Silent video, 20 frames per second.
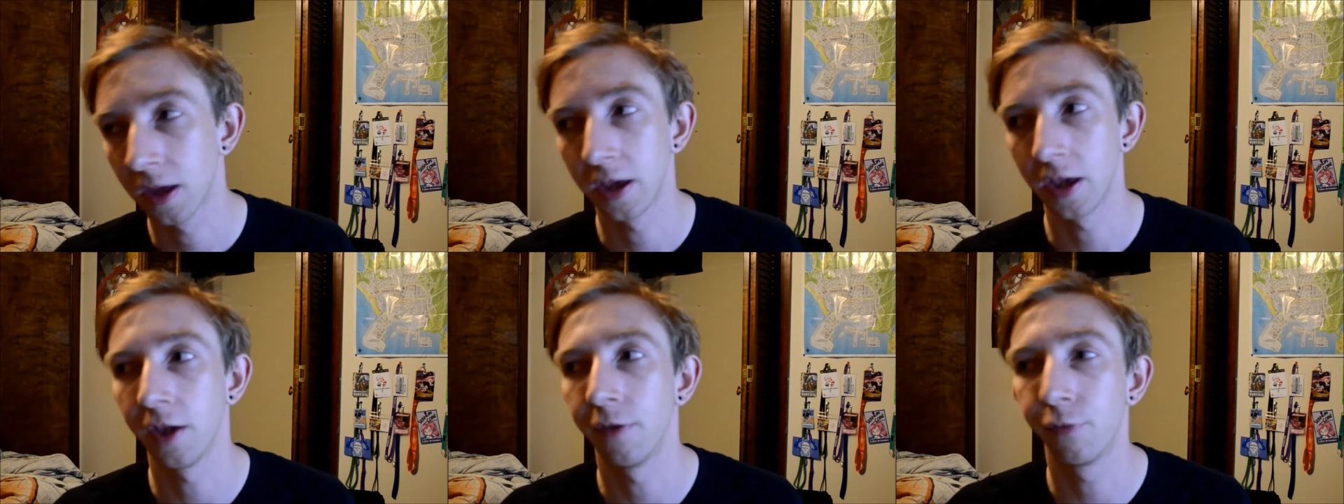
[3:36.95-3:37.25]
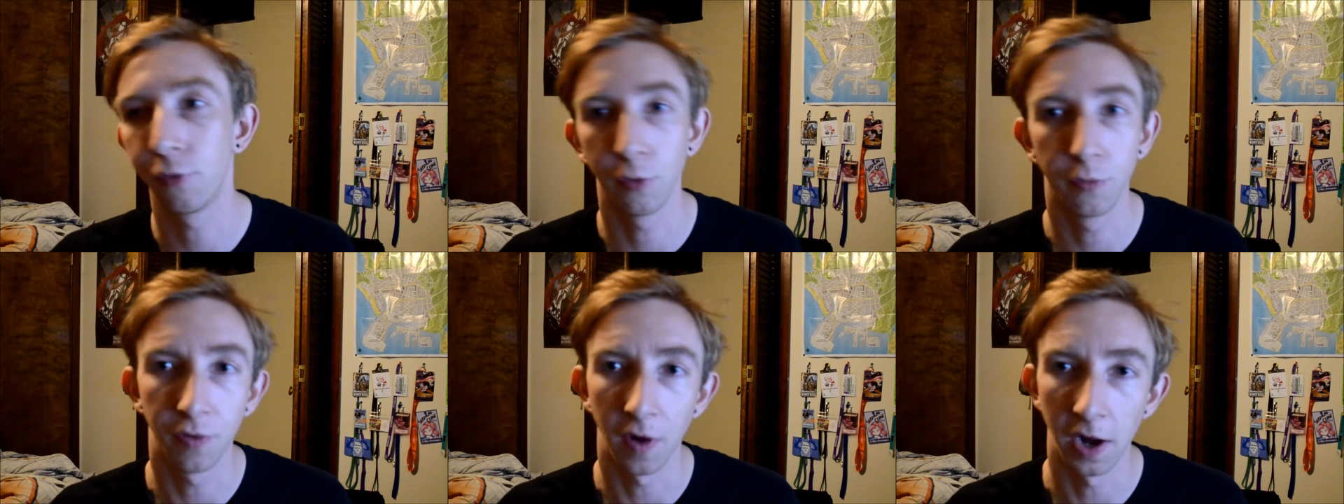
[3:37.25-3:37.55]

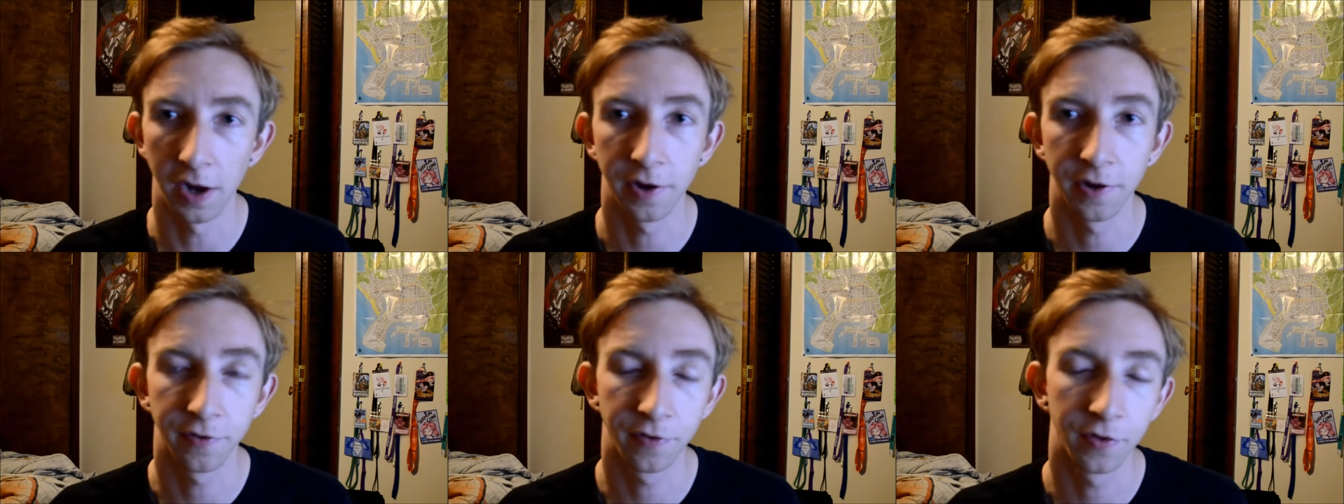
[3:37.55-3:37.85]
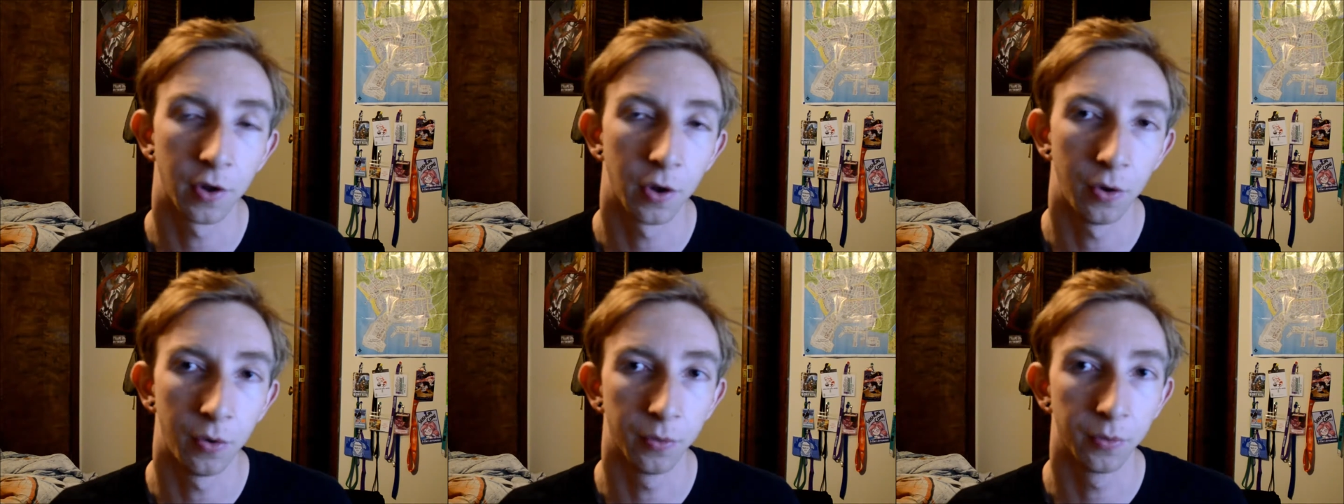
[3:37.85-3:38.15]
if you find a
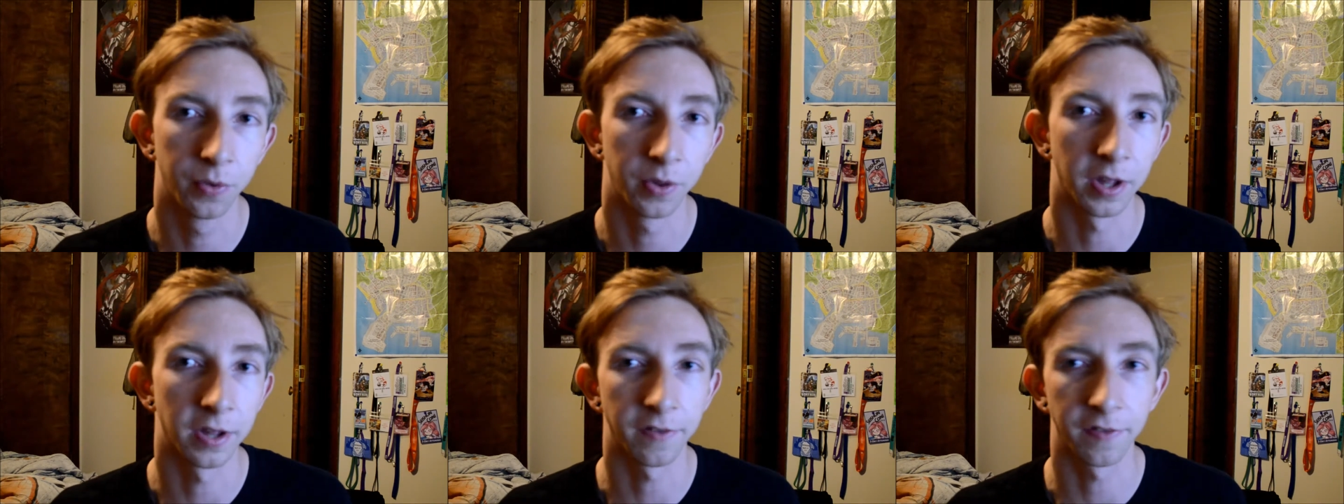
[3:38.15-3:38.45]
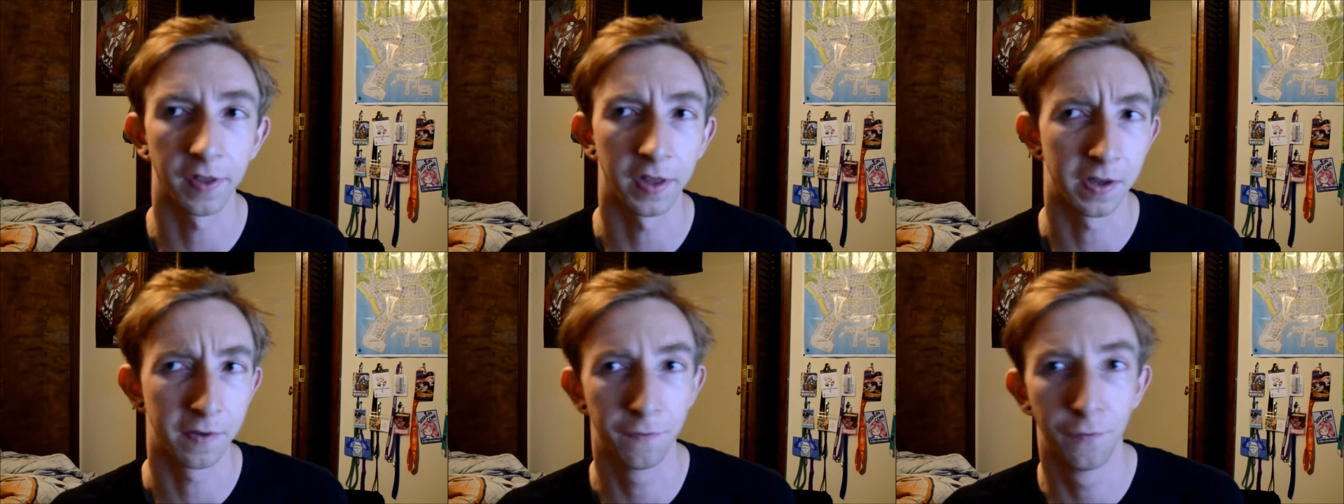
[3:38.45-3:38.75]
song that's
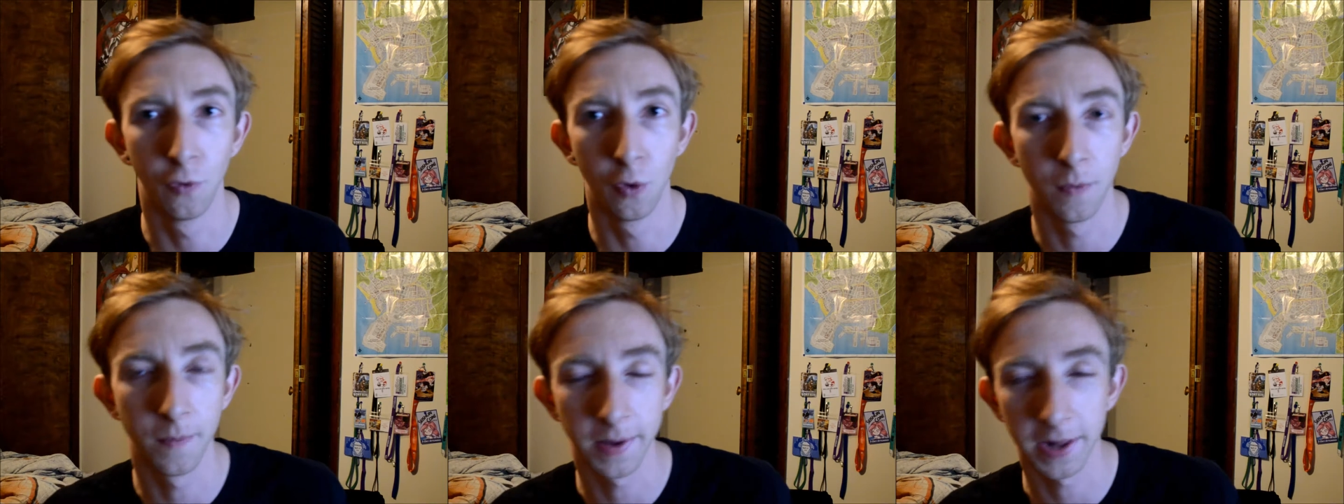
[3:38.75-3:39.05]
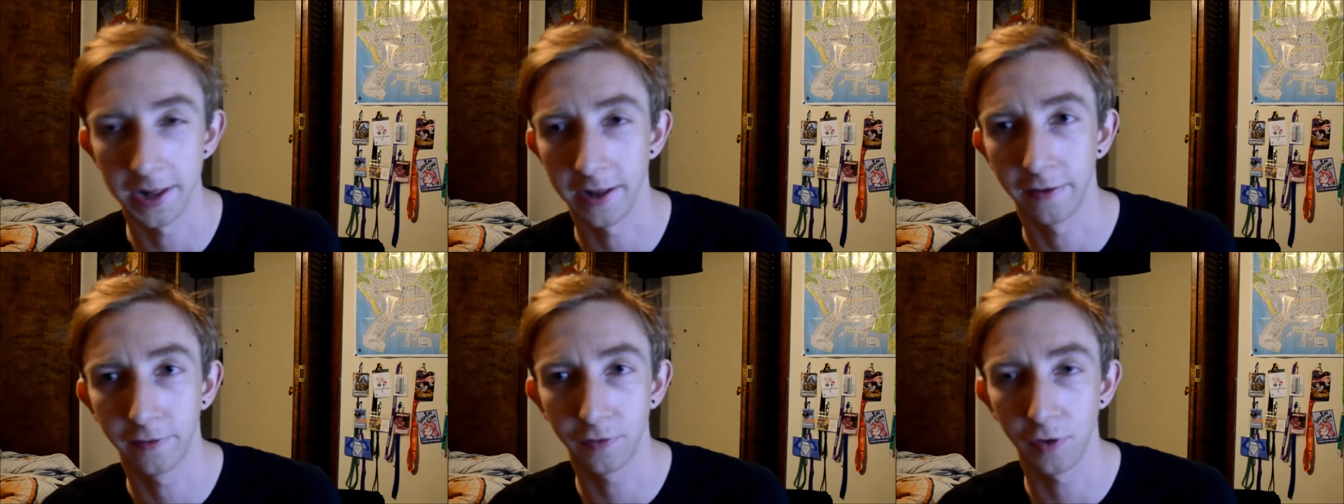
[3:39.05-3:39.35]
like 4
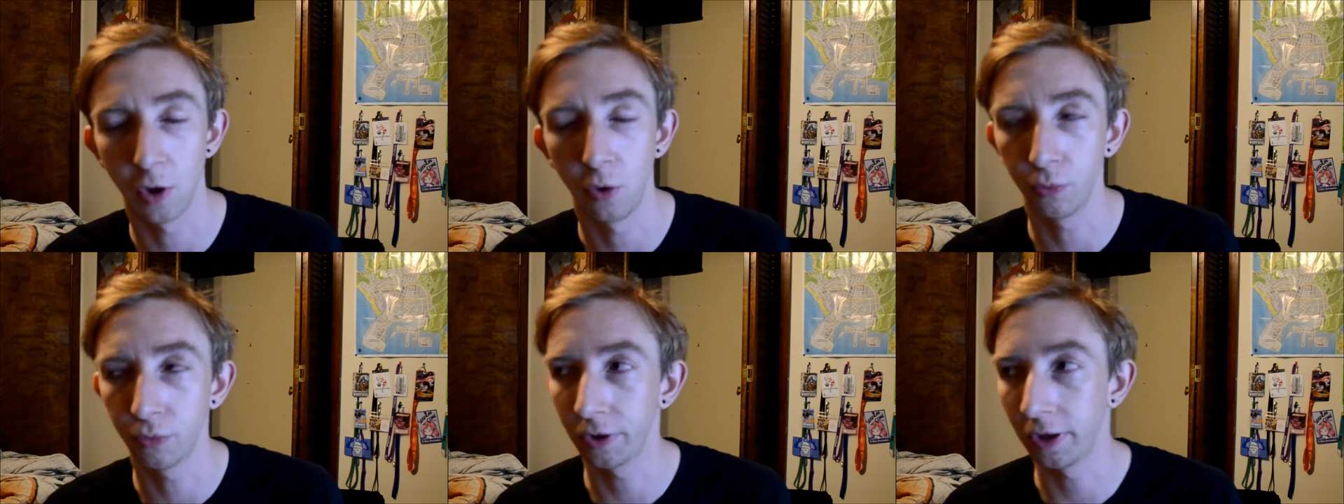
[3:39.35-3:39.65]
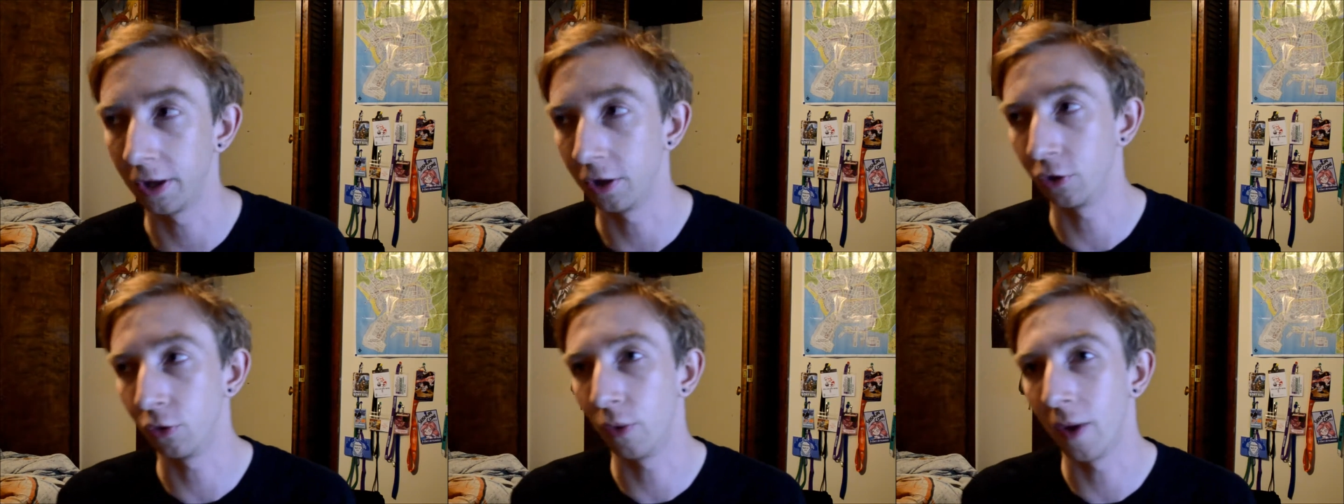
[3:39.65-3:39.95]
minute song
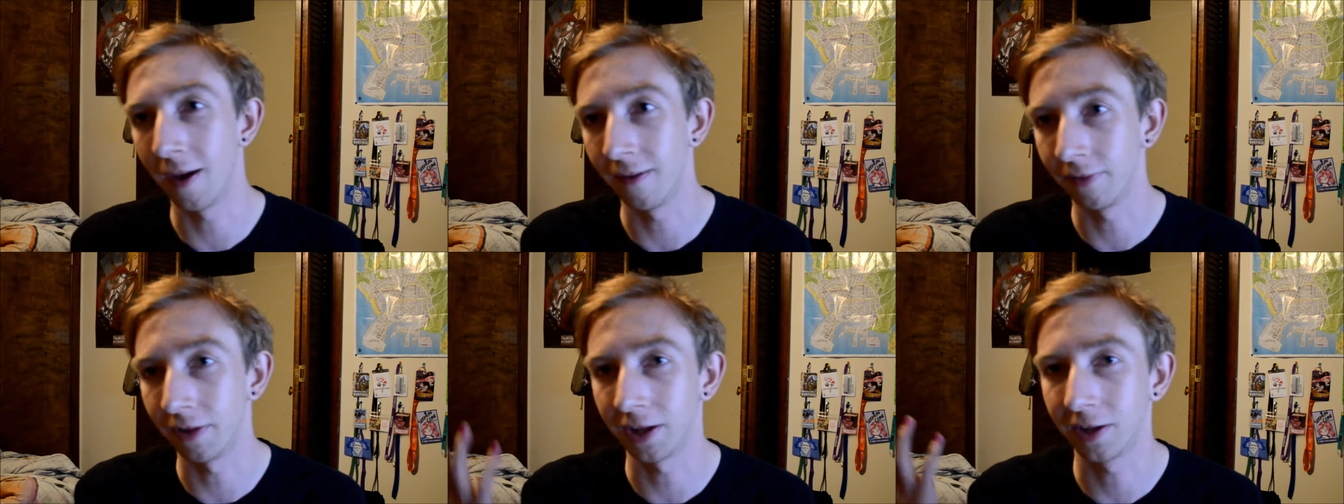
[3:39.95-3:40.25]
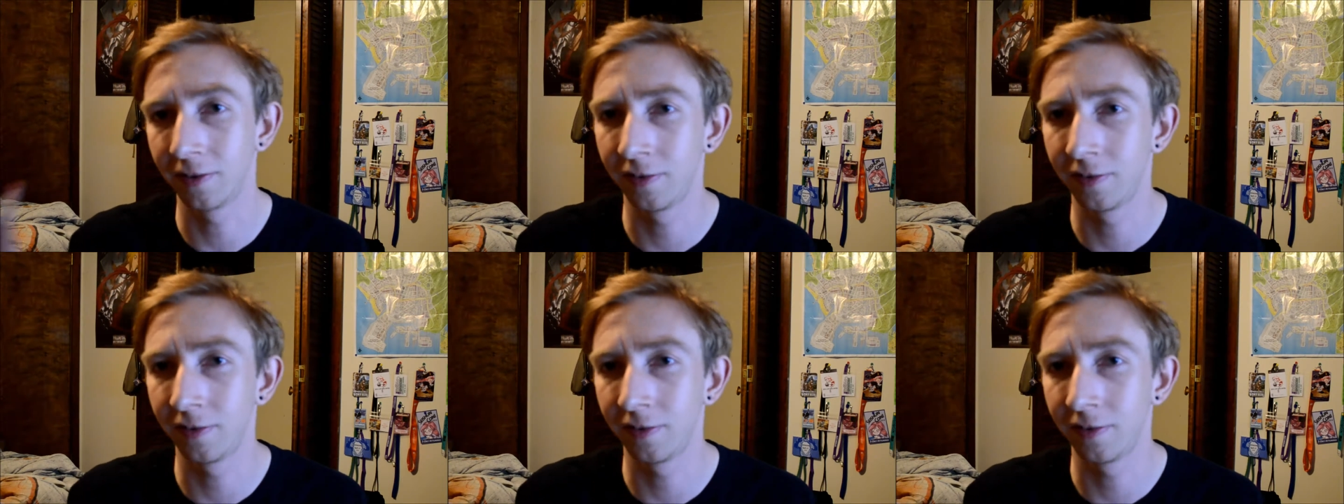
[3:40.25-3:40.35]
and you have like